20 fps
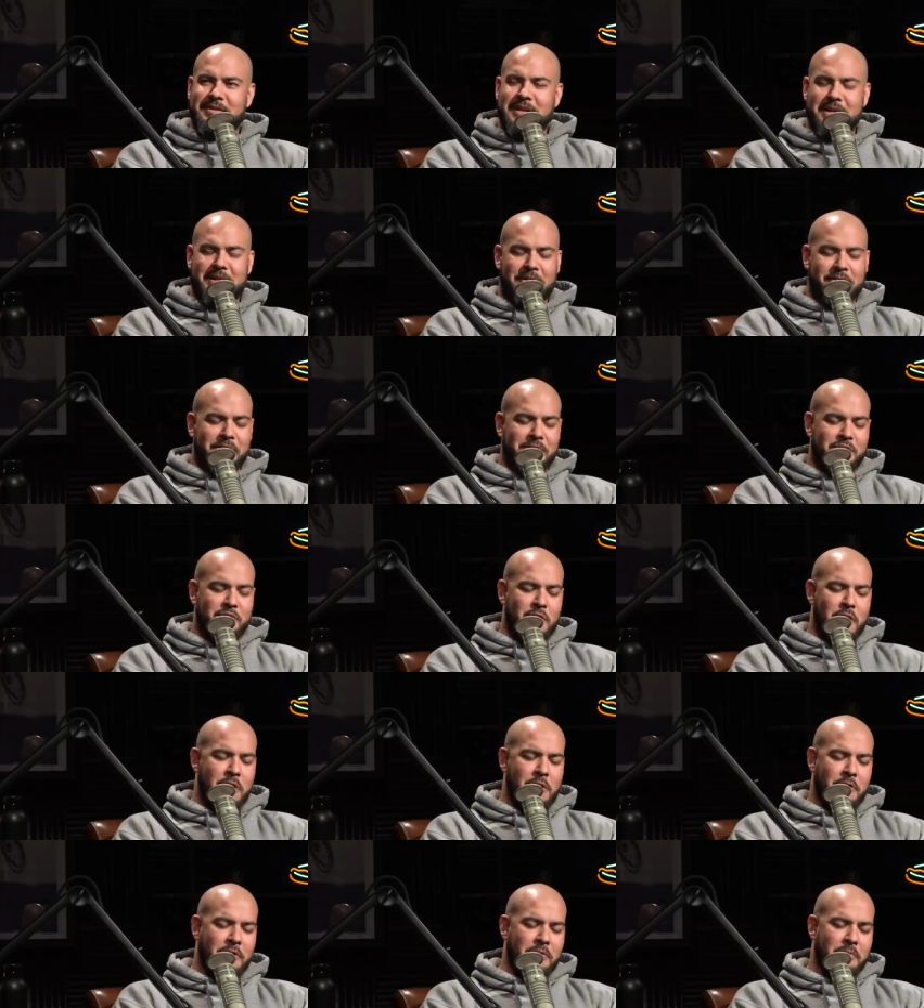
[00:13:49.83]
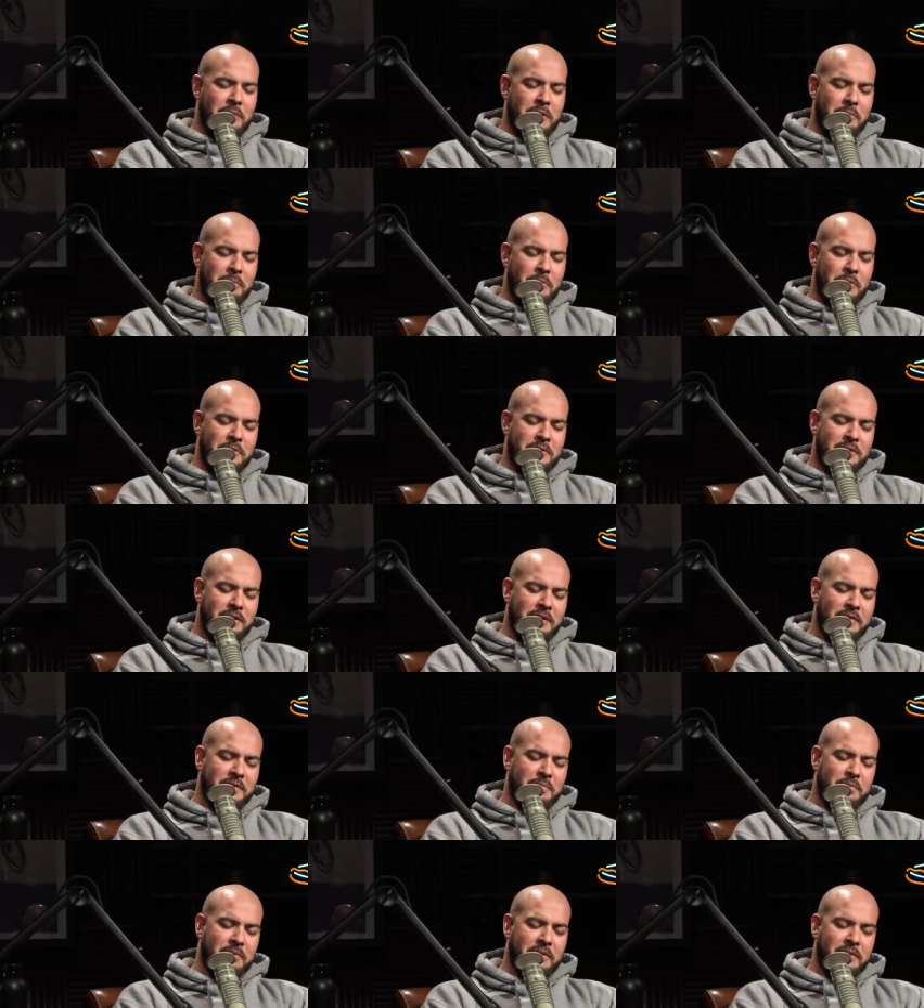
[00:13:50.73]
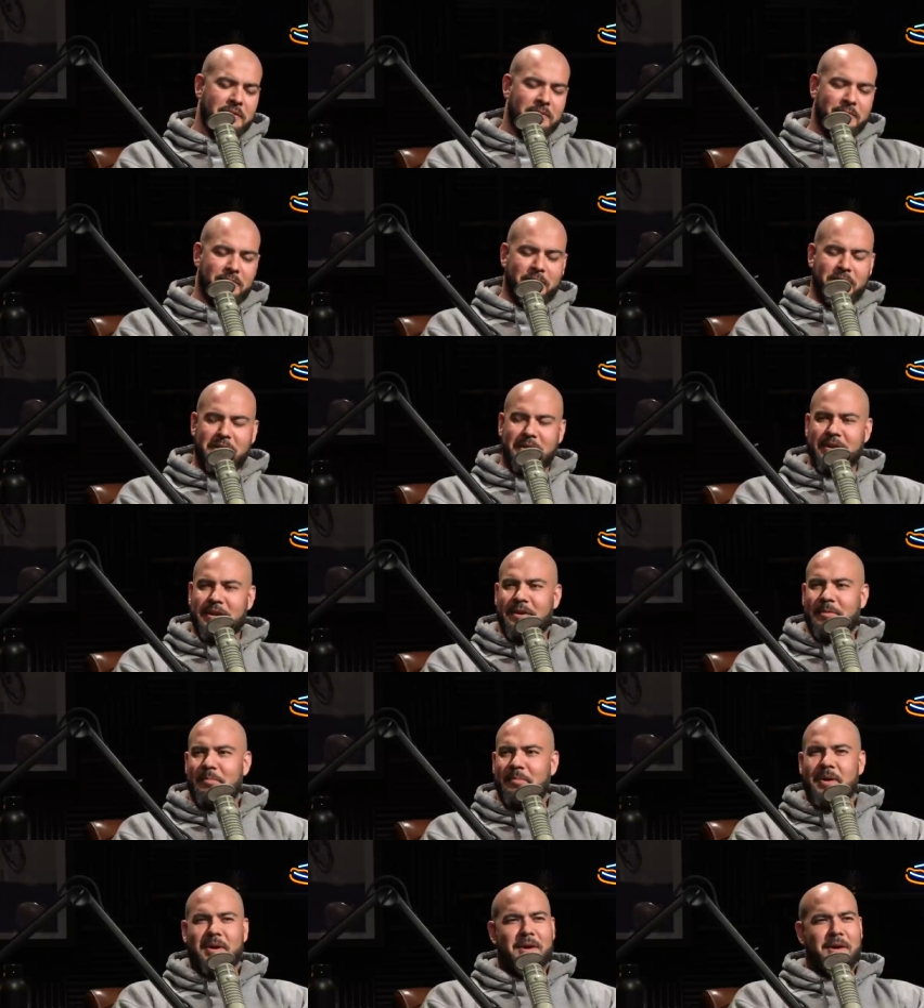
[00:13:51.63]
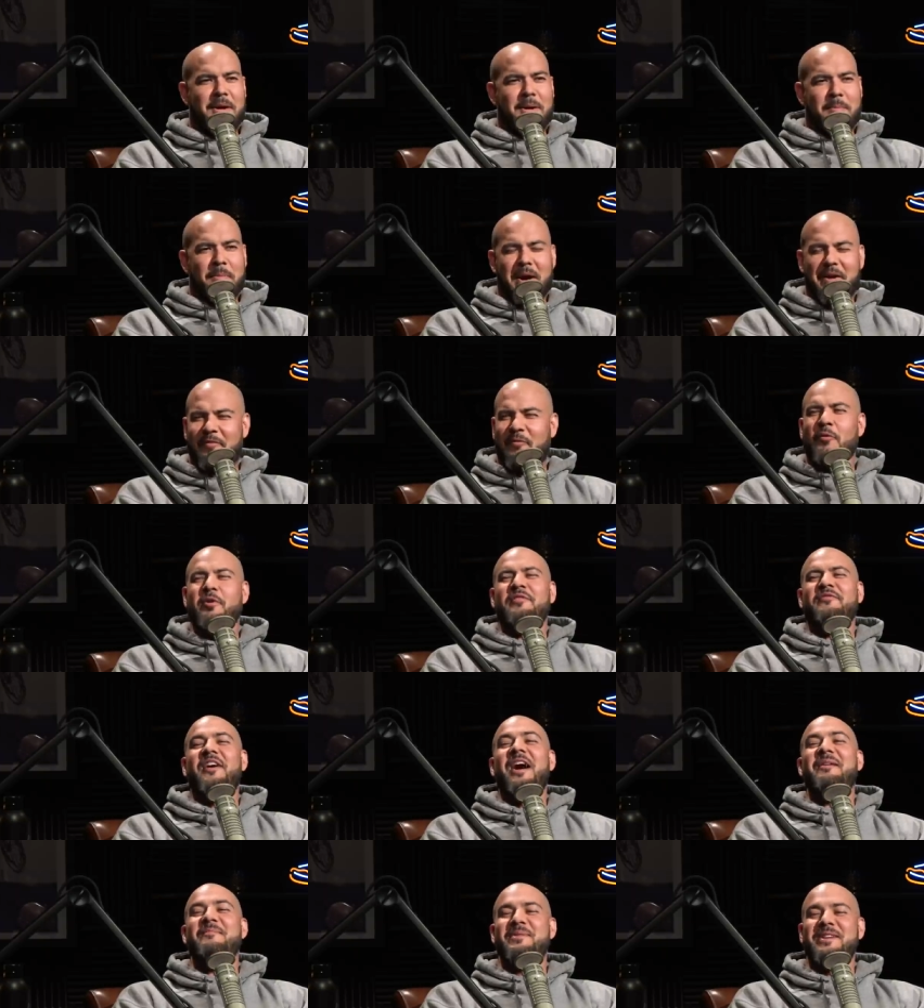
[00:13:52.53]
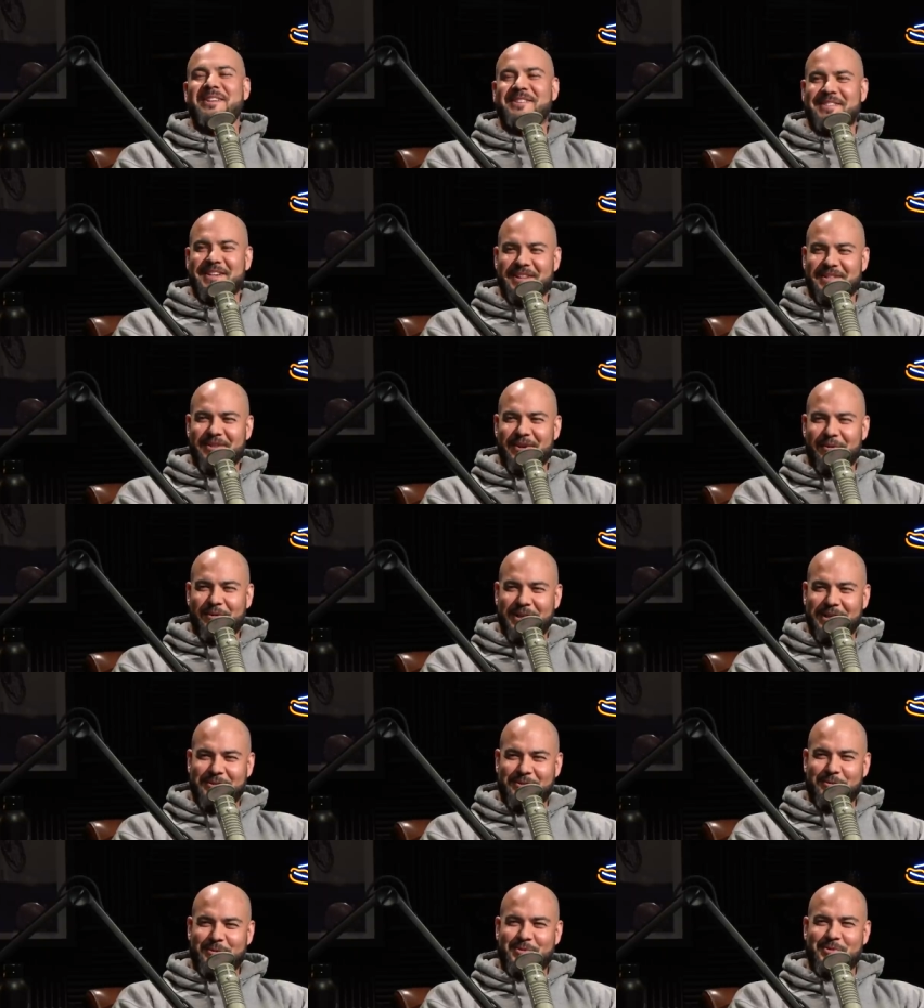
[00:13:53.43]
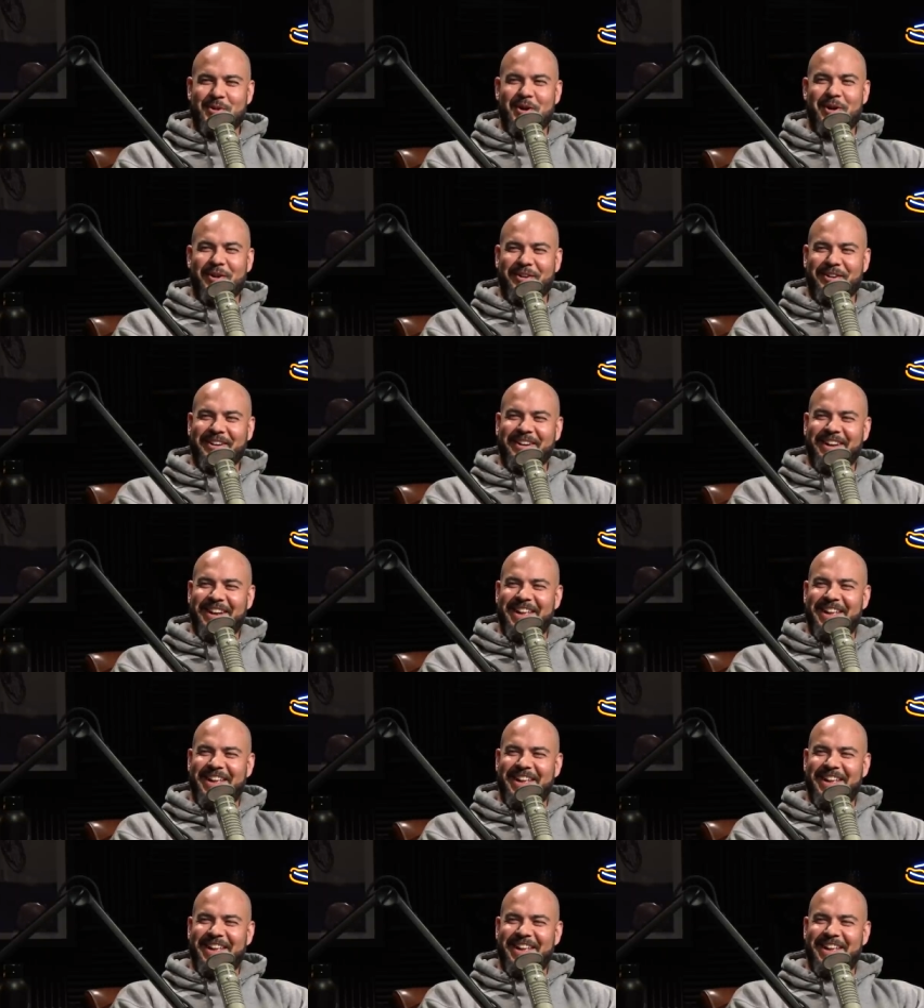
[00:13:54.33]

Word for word: technically stronger than me in most lifts, but then by 45 minutes in though, guess who's stronger? All those